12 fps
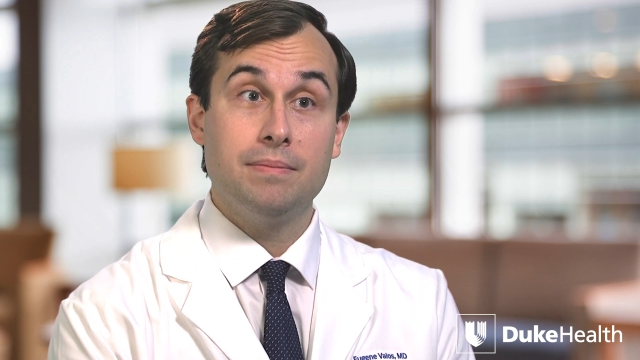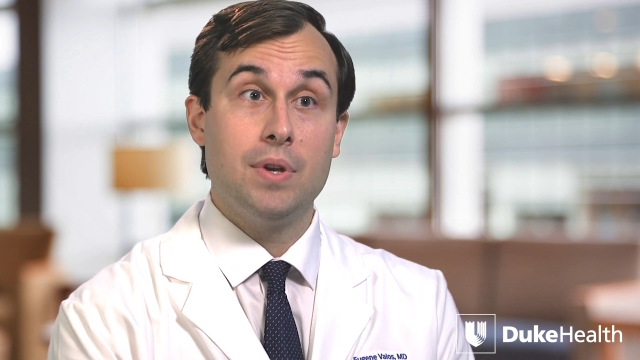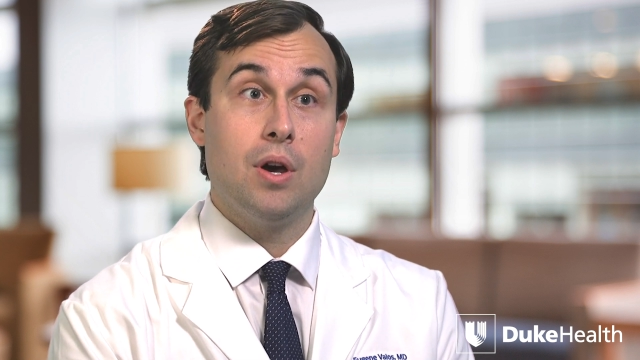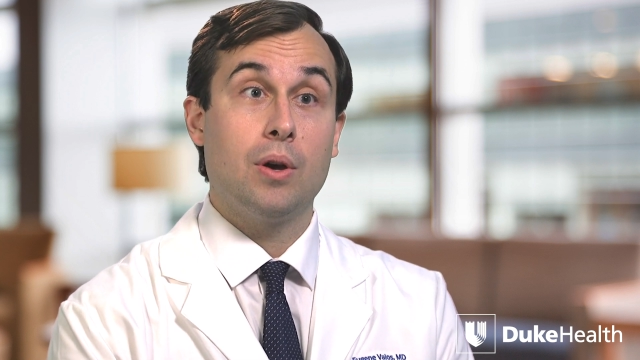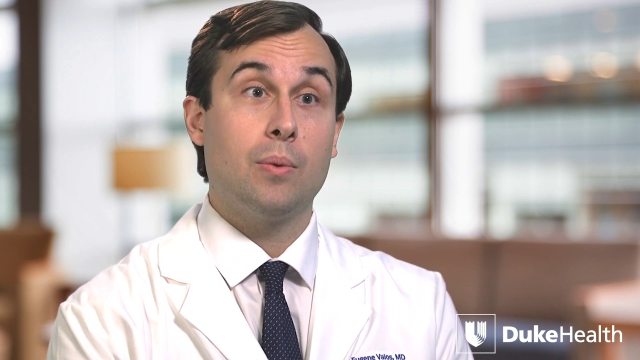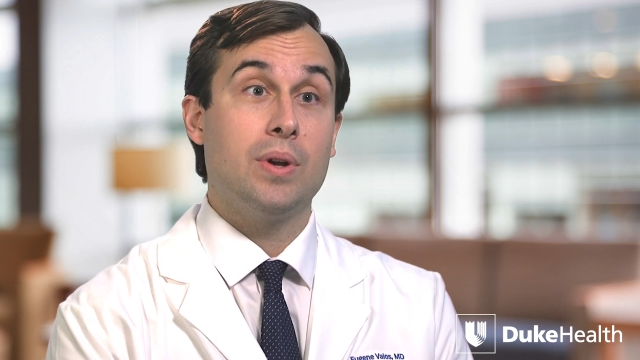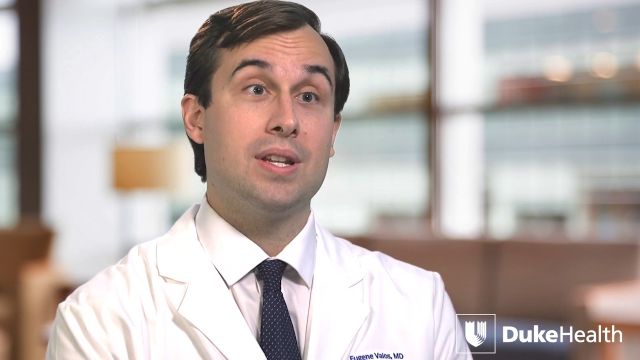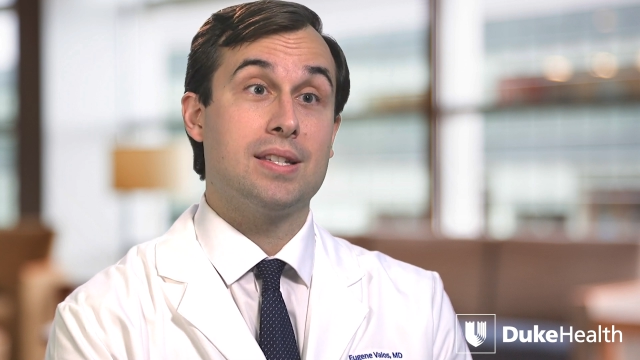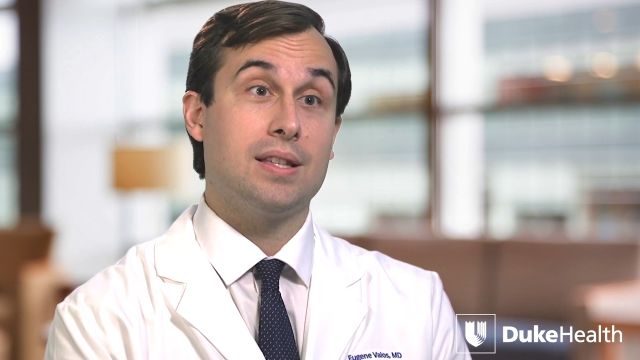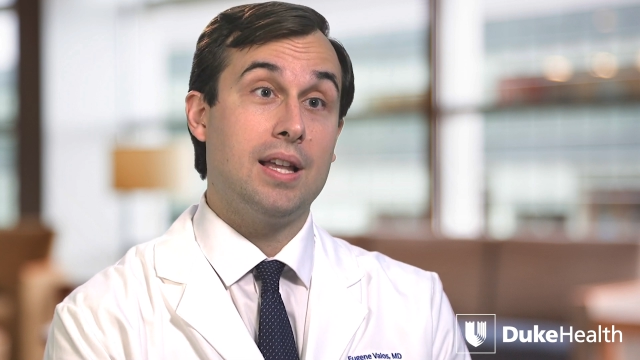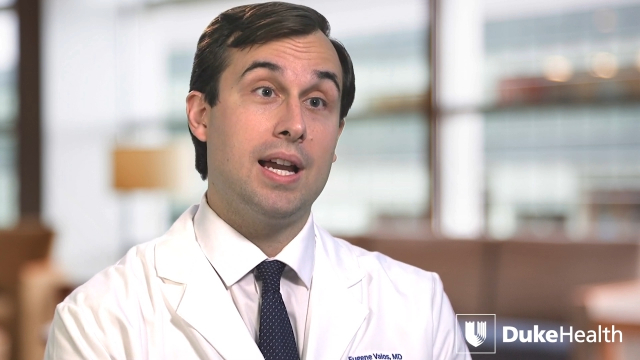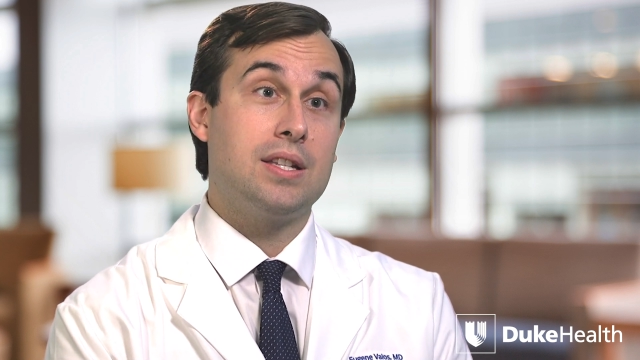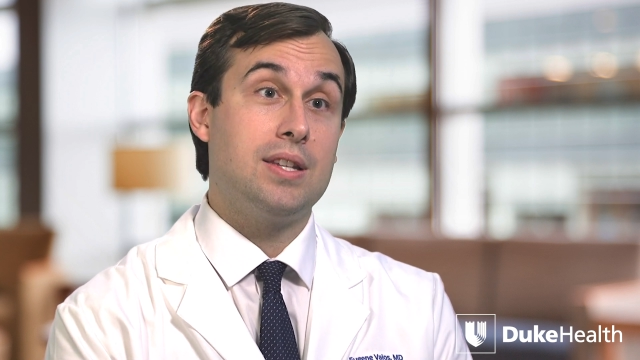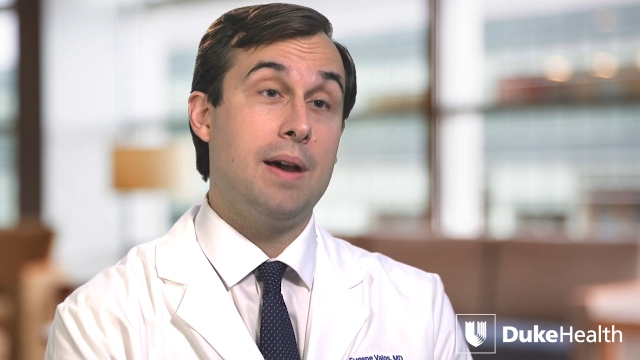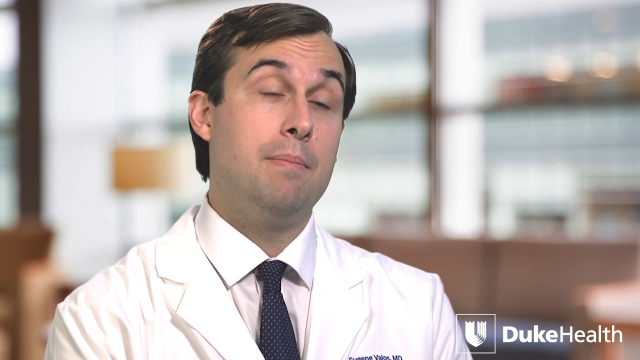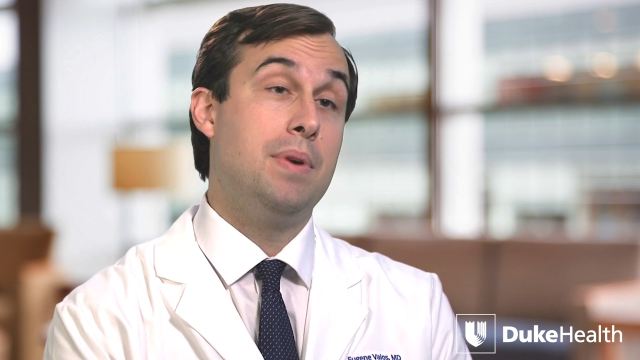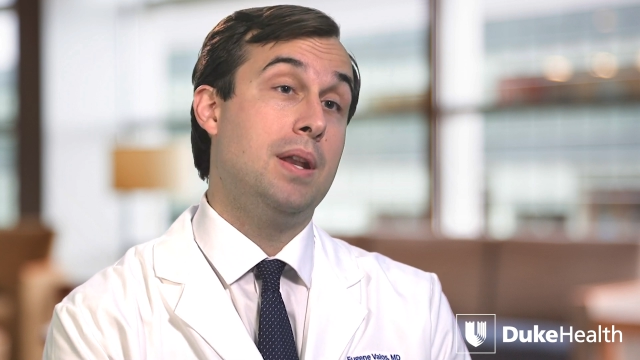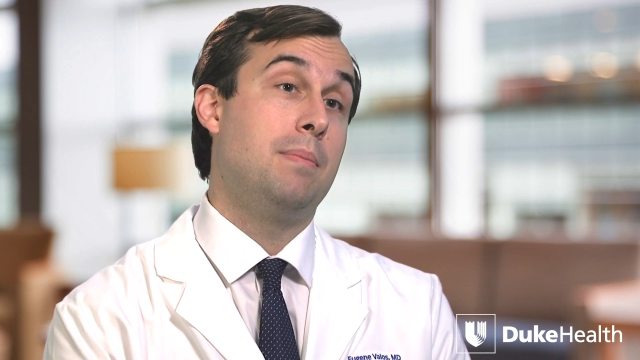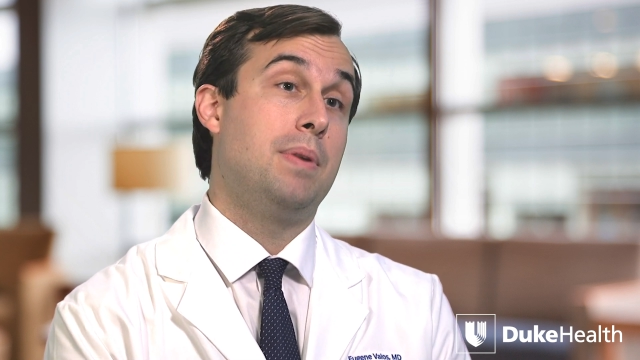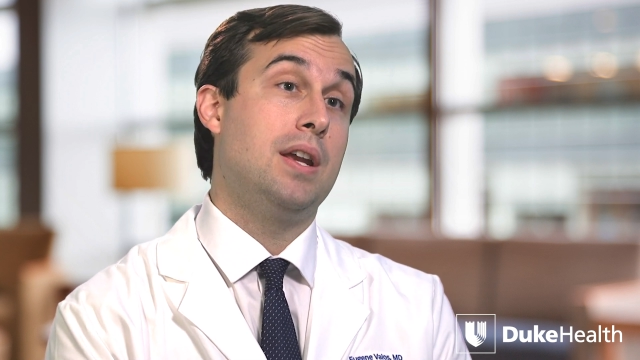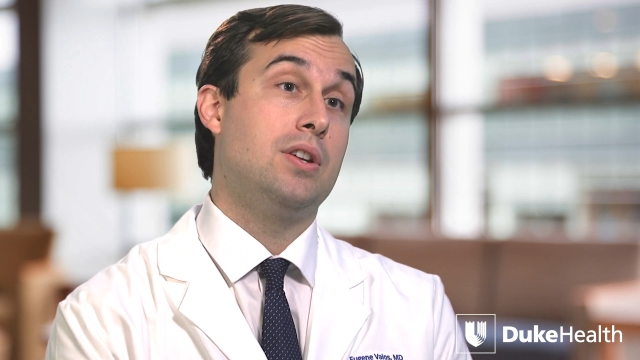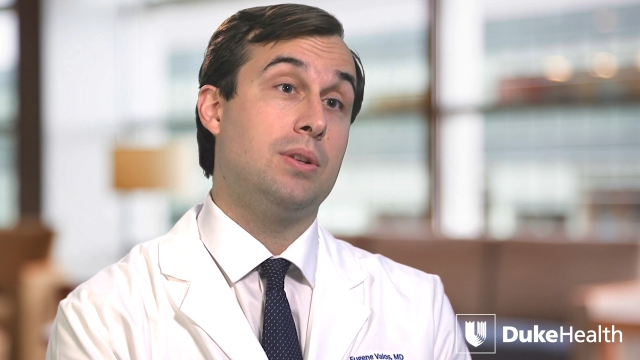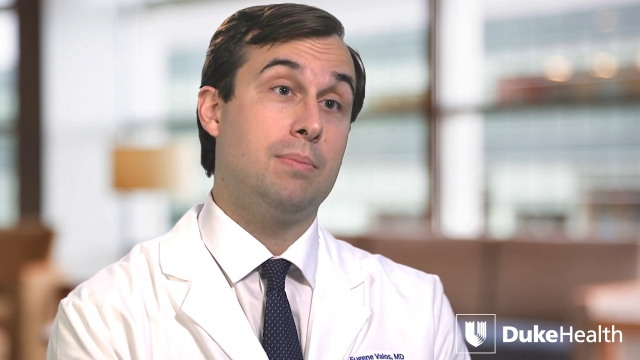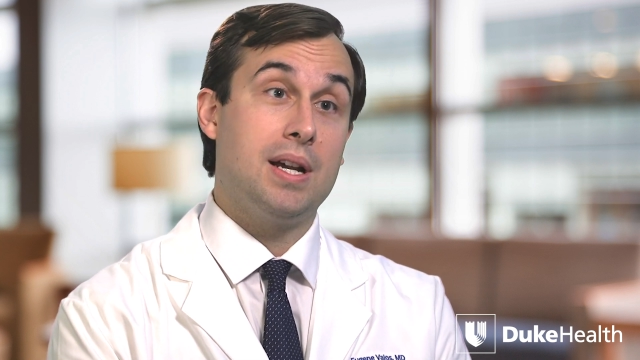knowing what it's like to have been a patient